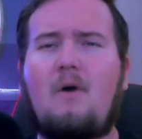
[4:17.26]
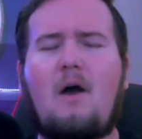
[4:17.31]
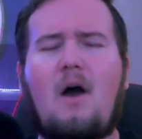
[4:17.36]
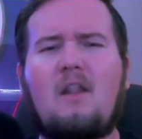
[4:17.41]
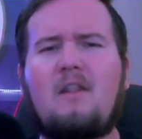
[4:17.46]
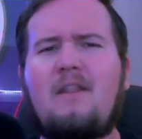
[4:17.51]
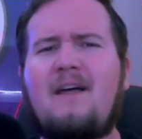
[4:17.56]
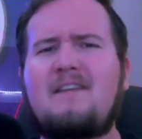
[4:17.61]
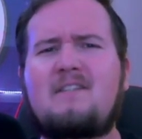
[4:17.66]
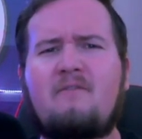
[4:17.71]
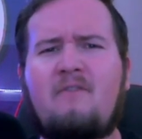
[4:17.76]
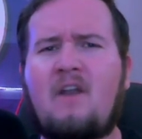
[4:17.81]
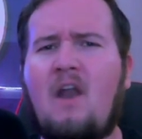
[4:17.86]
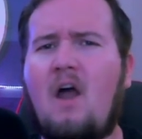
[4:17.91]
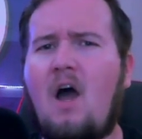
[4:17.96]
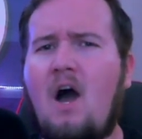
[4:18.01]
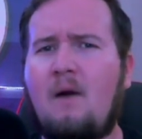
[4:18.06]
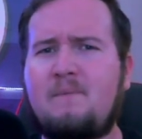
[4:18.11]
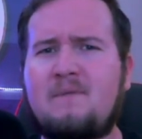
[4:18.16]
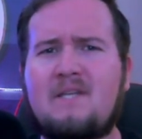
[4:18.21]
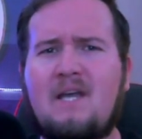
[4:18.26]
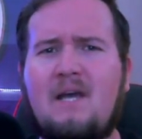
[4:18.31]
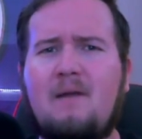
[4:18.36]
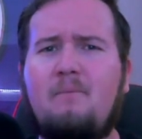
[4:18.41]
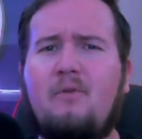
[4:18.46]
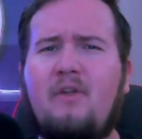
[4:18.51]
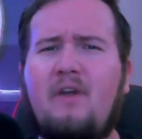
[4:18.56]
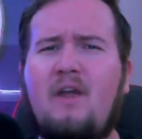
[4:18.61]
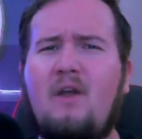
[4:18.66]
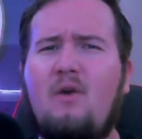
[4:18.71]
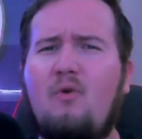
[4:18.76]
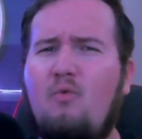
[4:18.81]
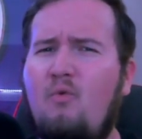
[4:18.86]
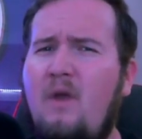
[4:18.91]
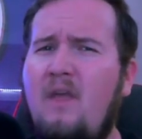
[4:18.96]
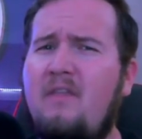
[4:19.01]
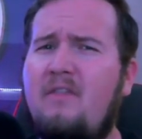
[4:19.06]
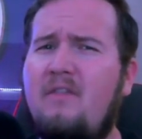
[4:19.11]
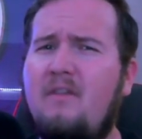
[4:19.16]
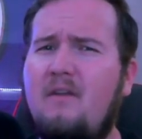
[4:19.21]
less of an upside play
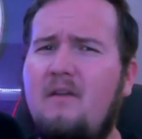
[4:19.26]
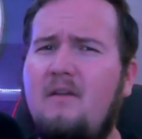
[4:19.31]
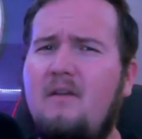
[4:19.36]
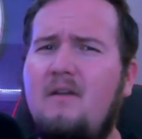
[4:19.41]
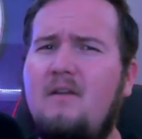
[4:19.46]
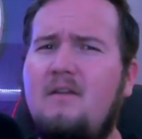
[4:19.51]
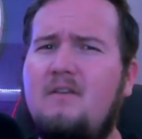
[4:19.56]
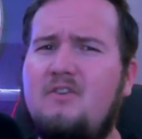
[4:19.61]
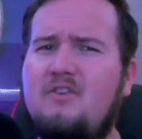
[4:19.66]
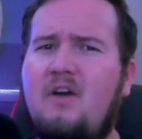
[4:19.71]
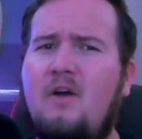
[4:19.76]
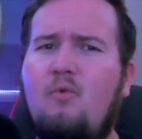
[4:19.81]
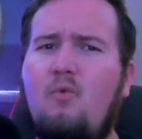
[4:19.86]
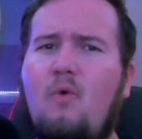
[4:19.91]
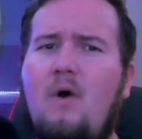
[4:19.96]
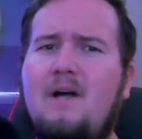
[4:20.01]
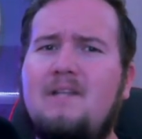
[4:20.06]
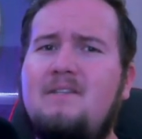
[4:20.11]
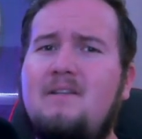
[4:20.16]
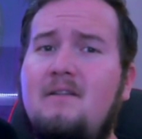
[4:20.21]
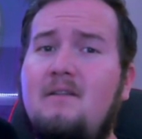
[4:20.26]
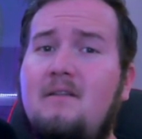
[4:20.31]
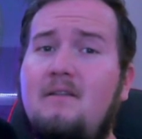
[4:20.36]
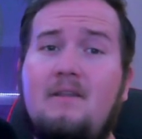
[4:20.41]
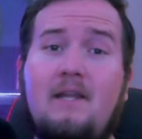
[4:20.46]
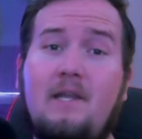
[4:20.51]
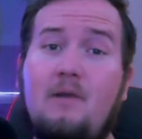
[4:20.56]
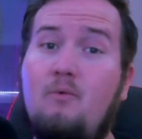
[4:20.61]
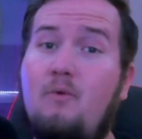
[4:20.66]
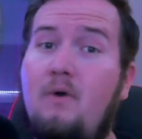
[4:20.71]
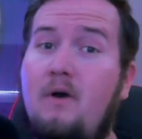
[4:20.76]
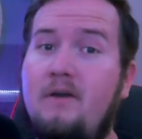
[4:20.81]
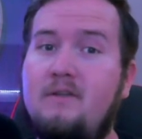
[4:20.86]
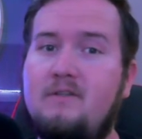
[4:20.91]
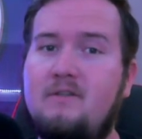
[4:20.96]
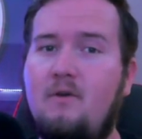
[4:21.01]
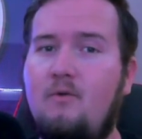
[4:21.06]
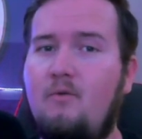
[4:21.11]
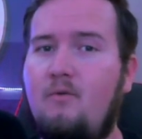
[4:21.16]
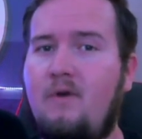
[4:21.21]
with Deshaun Watson than he
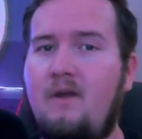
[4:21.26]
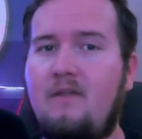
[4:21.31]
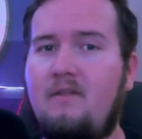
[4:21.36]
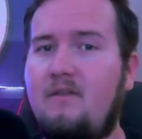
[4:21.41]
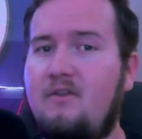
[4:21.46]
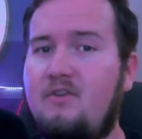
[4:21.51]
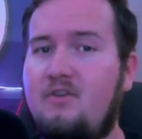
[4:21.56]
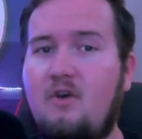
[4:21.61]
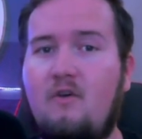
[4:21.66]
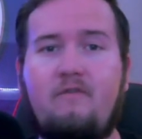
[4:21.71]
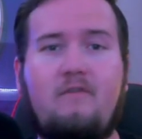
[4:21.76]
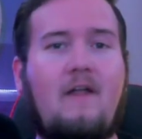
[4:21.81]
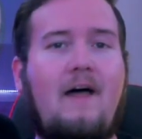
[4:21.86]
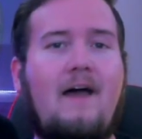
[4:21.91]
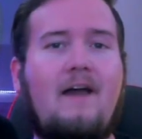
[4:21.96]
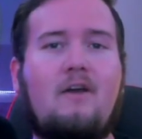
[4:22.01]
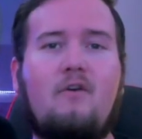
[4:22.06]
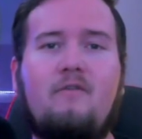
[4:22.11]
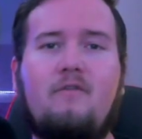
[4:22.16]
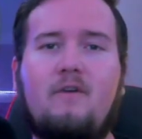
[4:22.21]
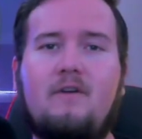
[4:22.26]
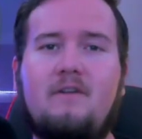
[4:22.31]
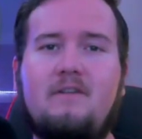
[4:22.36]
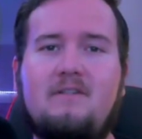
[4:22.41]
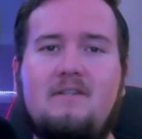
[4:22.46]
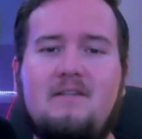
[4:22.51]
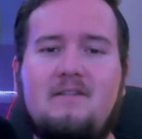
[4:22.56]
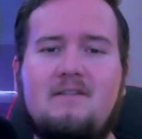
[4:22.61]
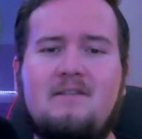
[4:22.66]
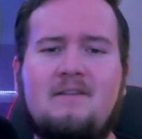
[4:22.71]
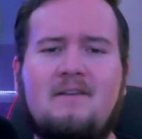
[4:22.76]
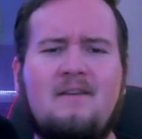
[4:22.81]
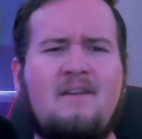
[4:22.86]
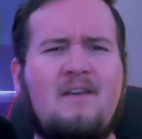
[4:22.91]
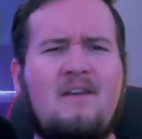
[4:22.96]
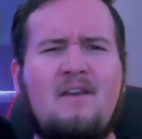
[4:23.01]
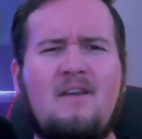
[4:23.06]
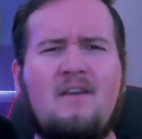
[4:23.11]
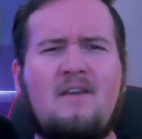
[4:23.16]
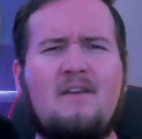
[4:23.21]
was with Joe Flacco, for instance.
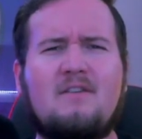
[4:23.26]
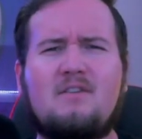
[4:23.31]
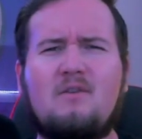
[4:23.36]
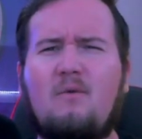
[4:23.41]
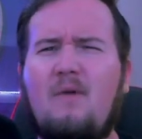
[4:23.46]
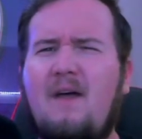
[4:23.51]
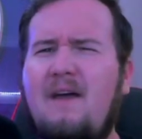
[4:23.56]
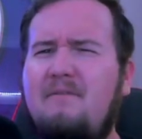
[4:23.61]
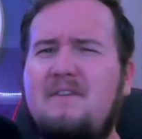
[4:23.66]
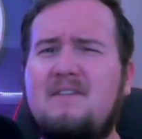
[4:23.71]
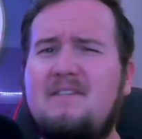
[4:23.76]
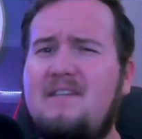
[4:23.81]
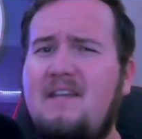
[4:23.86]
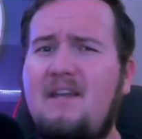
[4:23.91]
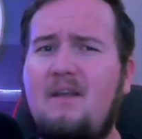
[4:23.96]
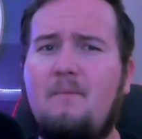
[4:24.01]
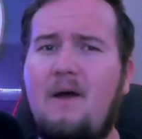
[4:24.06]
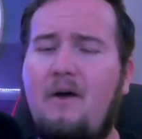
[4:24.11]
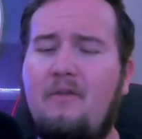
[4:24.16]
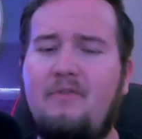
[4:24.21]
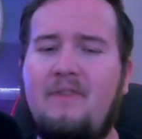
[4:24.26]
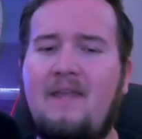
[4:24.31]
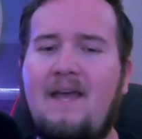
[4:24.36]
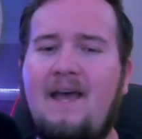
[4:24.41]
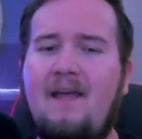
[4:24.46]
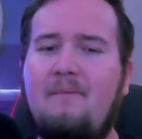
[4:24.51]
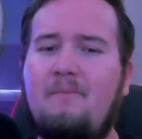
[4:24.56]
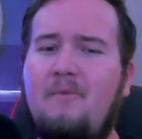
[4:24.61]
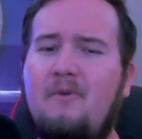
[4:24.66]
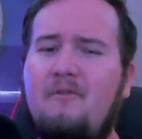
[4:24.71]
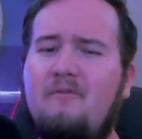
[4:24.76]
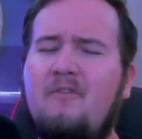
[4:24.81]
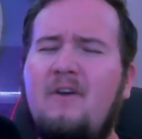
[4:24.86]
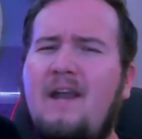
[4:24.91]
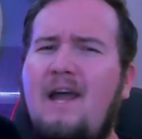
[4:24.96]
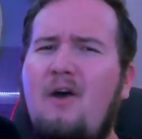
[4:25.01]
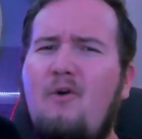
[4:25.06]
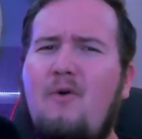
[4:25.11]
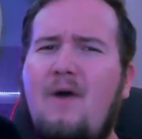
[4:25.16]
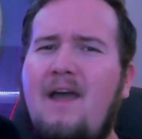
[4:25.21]
So we'll have to see about that, but for
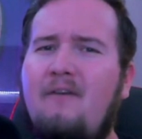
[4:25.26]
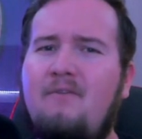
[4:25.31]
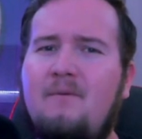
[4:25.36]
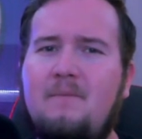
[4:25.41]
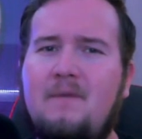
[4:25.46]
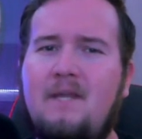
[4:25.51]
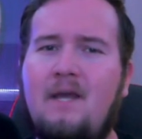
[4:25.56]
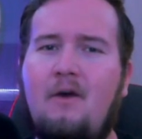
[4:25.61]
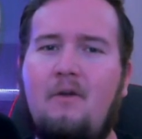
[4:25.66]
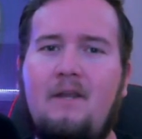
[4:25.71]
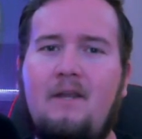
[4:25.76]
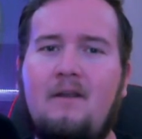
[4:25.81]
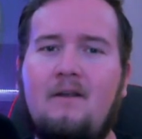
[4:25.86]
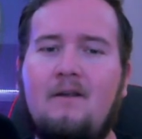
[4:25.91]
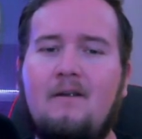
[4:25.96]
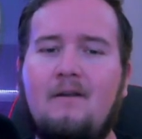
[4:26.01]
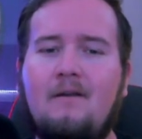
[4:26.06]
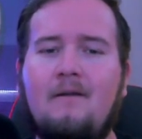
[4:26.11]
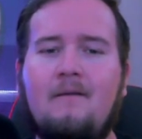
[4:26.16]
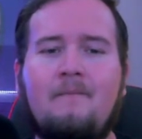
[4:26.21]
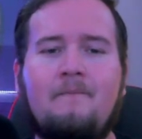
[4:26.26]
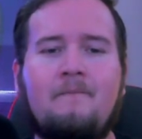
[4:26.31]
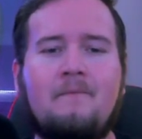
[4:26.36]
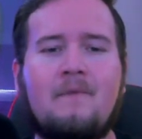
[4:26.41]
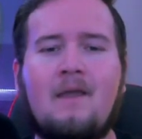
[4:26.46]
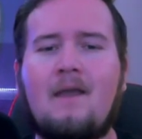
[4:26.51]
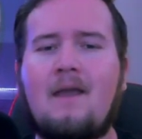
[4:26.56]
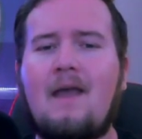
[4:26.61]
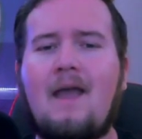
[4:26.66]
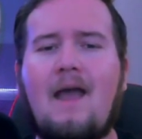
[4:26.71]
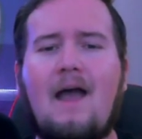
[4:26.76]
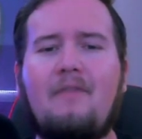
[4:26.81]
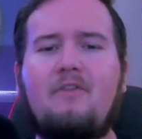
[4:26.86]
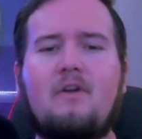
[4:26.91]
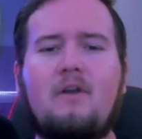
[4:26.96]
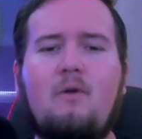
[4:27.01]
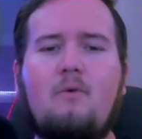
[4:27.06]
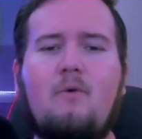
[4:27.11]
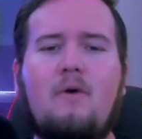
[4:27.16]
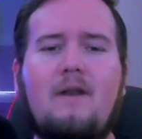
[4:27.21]
now I have him down here. At
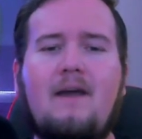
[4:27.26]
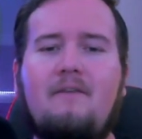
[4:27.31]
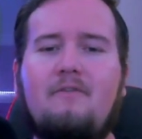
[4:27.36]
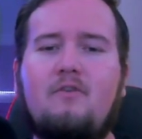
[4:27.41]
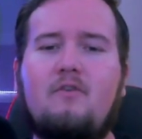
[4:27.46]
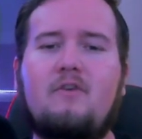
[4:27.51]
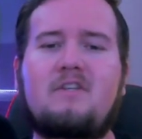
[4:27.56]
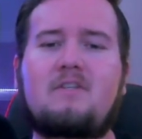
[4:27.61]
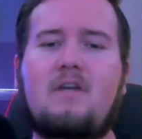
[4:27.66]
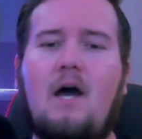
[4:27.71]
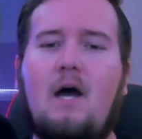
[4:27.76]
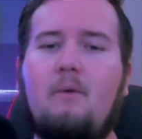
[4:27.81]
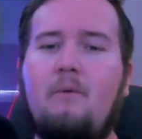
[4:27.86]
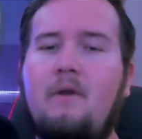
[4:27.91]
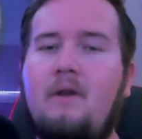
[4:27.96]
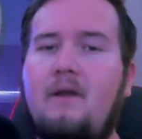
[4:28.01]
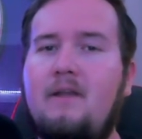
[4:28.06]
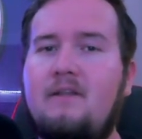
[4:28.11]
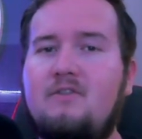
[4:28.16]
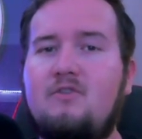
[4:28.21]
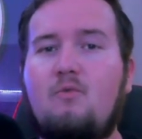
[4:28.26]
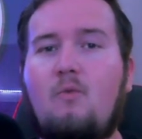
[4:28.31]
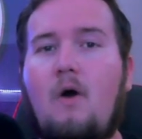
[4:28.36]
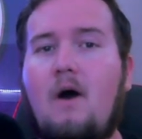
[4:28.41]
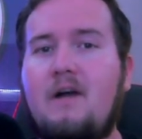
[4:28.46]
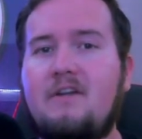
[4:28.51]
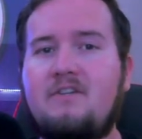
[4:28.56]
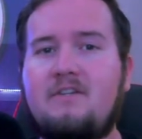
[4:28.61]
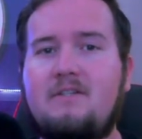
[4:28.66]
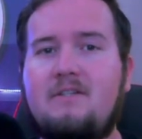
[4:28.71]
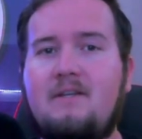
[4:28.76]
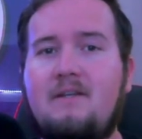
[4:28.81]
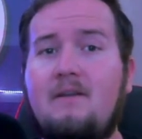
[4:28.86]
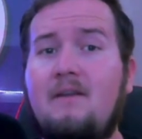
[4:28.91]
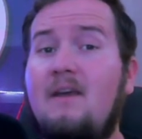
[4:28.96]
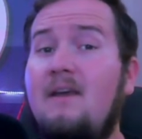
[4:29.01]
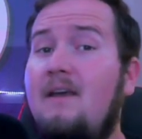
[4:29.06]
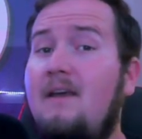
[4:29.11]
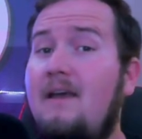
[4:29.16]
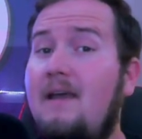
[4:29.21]
31, I have Chris Godwin against Washington.
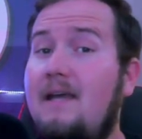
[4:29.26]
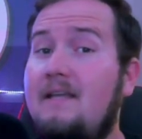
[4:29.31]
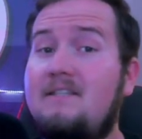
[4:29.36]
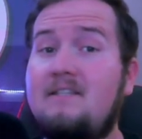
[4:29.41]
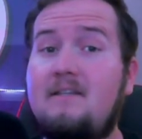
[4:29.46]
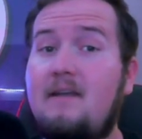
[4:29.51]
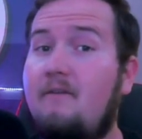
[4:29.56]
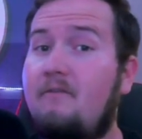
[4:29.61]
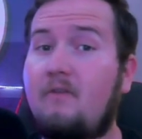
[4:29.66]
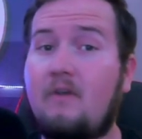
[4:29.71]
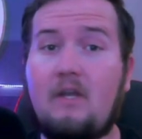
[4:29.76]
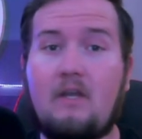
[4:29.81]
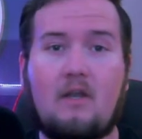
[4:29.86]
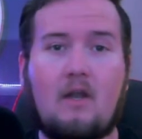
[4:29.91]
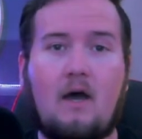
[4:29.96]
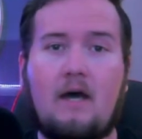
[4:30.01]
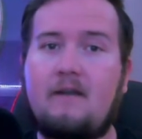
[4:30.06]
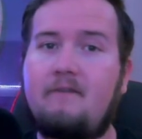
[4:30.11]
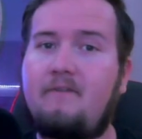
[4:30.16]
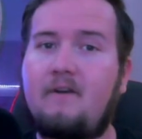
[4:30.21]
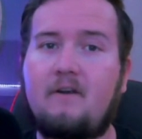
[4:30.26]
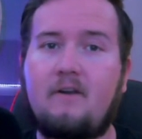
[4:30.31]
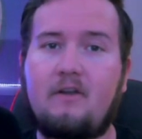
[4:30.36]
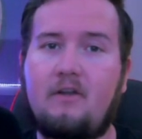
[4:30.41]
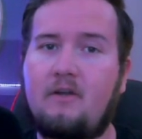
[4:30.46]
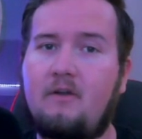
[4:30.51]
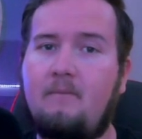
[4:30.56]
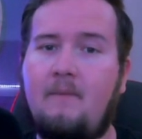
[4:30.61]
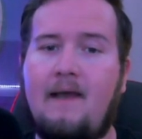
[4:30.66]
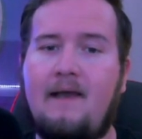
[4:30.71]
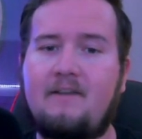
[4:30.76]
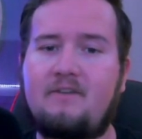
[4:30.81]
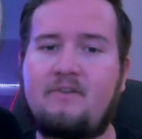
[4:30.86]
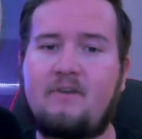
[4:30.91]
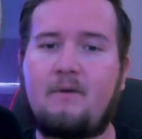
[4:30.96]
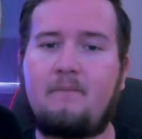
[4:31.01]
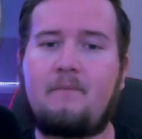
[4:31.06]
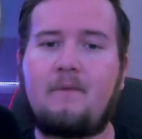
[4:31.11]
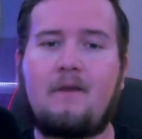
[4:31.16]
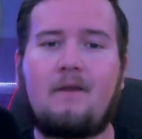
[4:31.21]
It's definitely not a very good
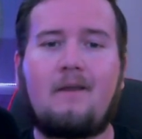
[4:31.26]
matchup.